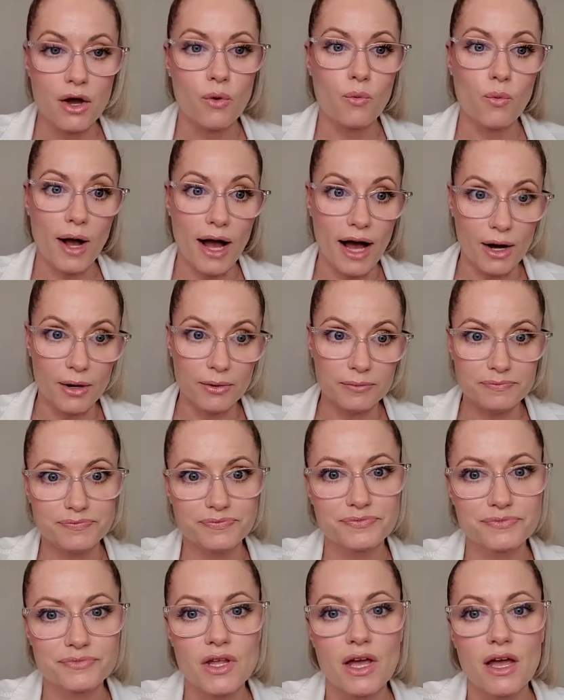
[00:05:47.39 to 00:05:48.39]
Well,
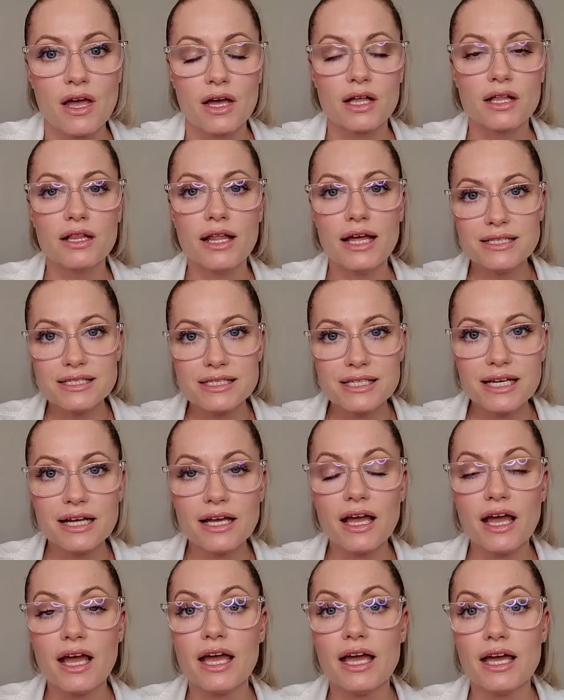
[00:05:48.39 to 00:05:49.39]

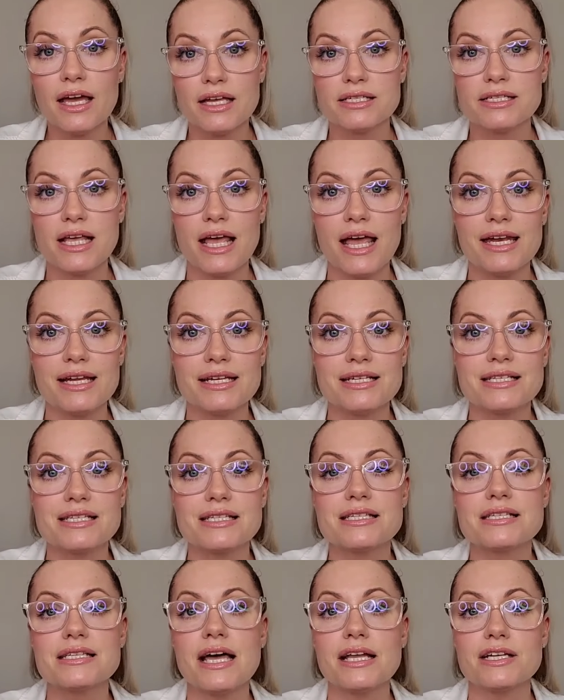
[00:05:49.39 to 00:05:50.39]
cleansing is an
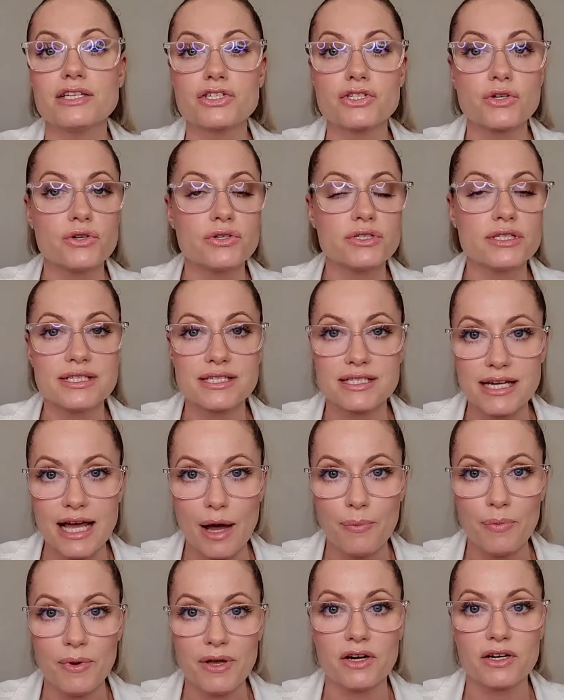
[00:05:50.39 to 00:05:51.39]
essential
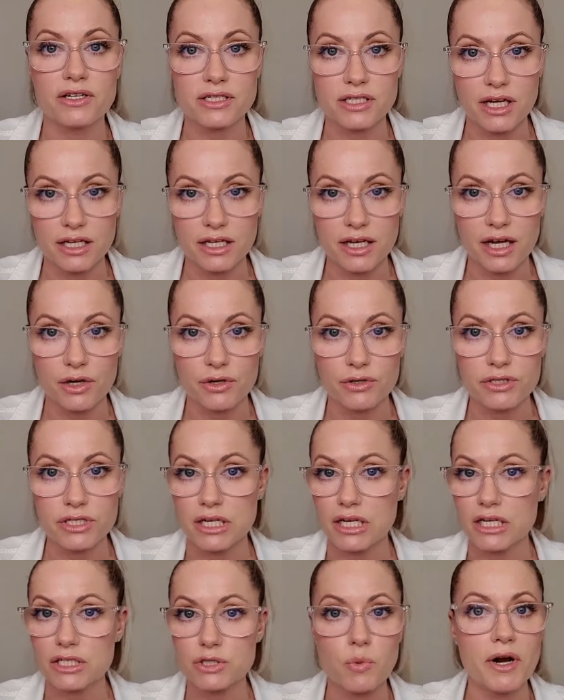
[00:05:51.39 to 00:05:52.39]
step in our skincare
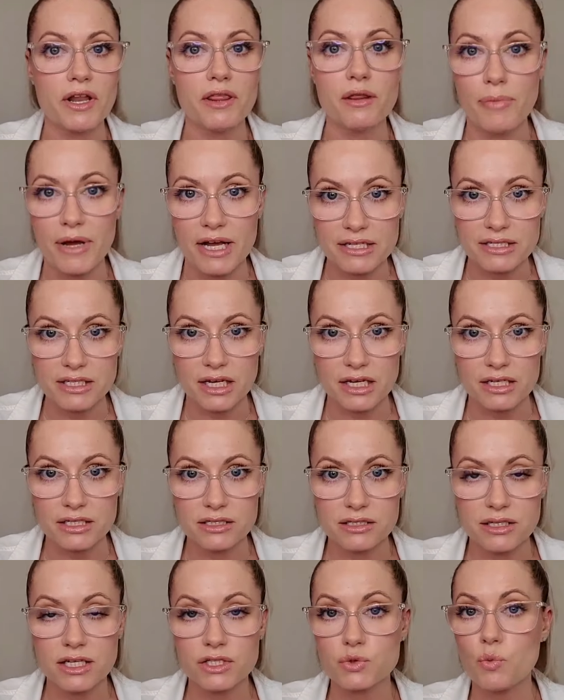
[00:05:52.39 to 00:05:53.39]
routine. It's one of the basics.
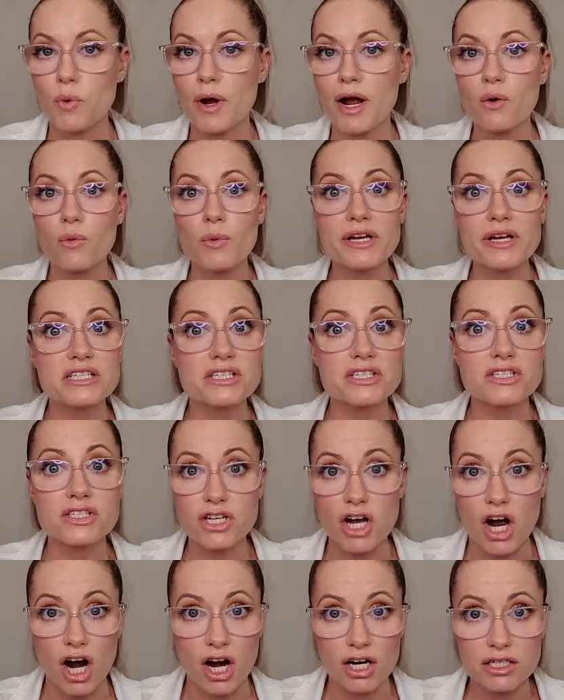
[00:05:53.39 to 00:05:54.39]
It's where we
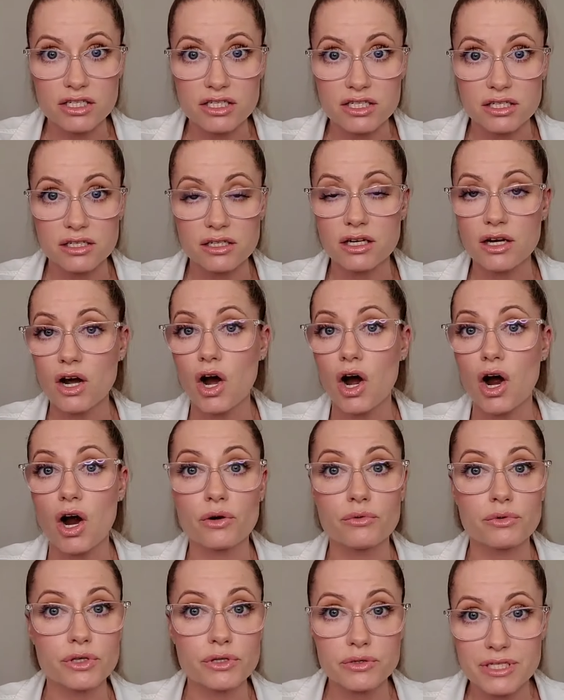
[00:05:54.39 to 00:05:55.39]
start
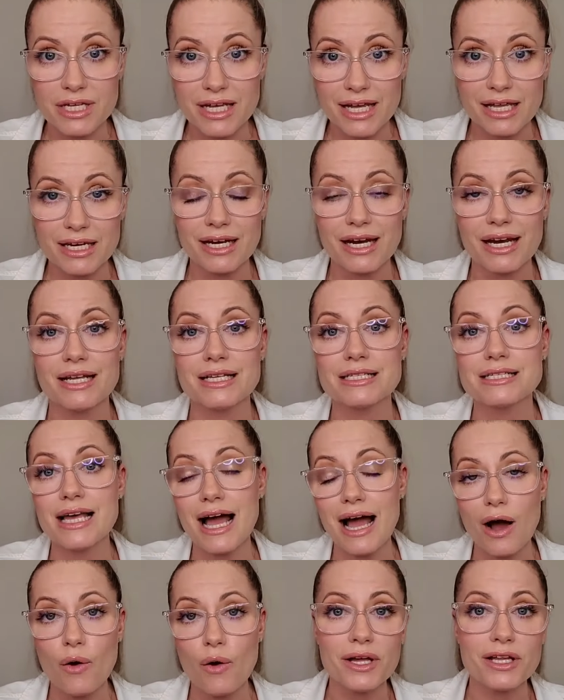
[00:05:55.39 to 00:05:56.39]
our routine and it's
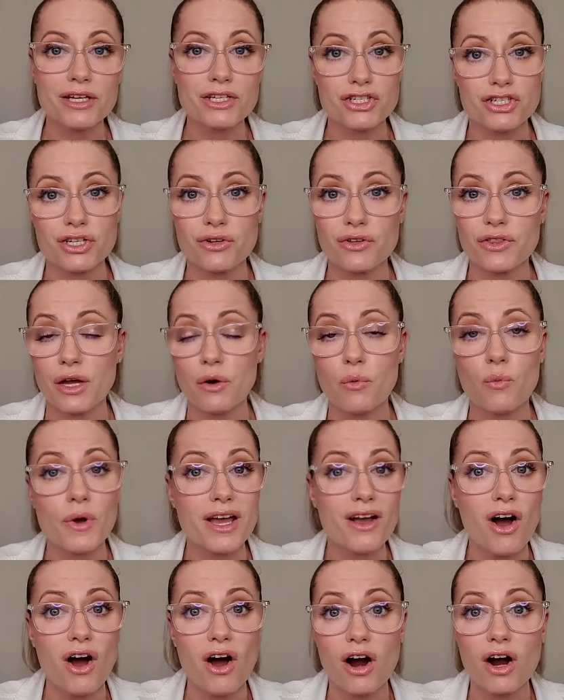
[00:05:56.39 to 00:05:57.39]
how we ensure that
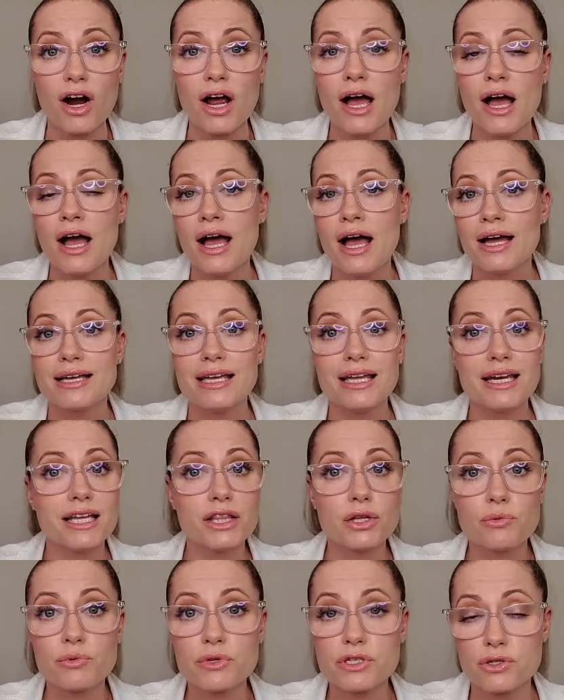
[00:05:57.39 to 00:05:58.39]
we are
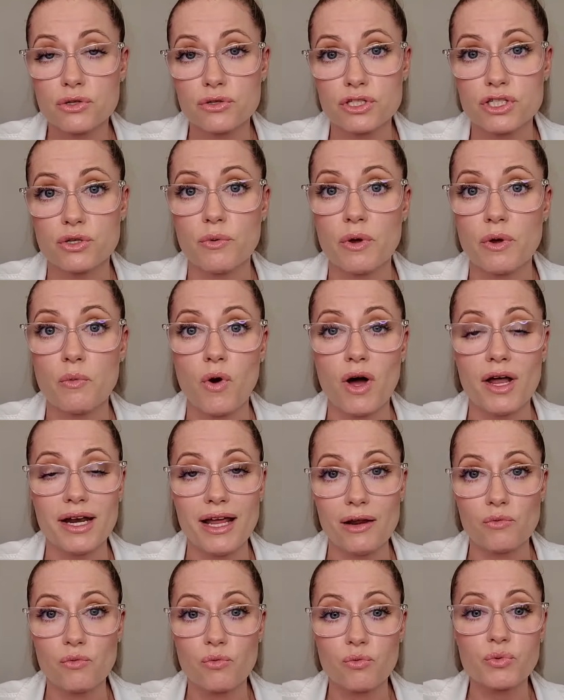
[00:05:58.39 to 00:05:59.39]
getting the results that we want
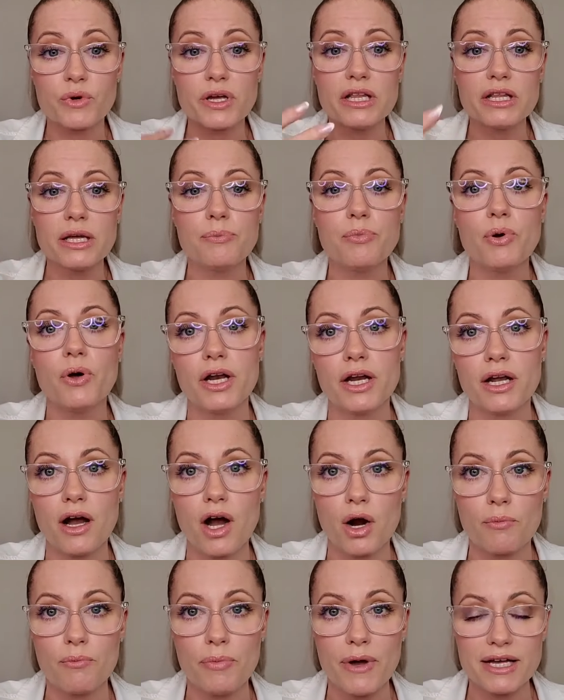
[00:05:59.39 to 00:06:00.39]
and really putting
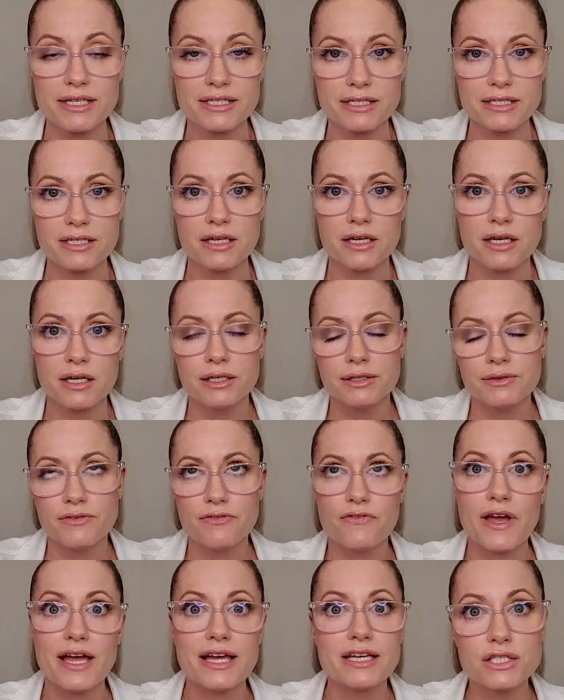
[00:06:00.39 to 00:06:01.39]
our best
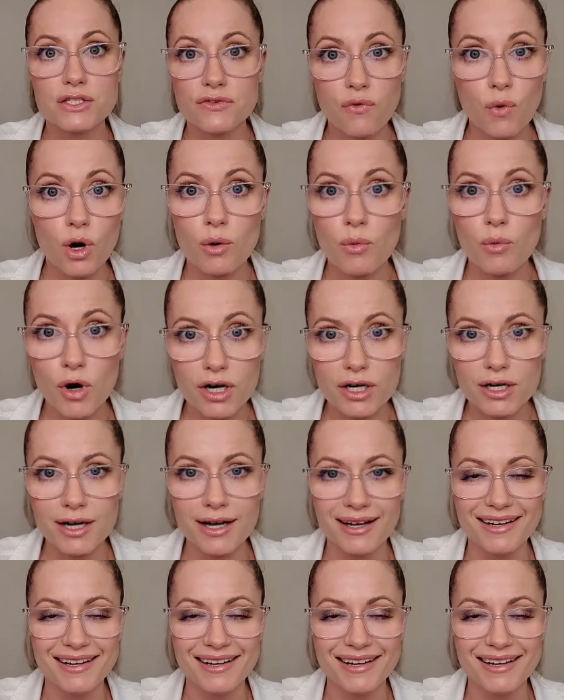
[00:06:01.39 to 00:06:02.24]
face forward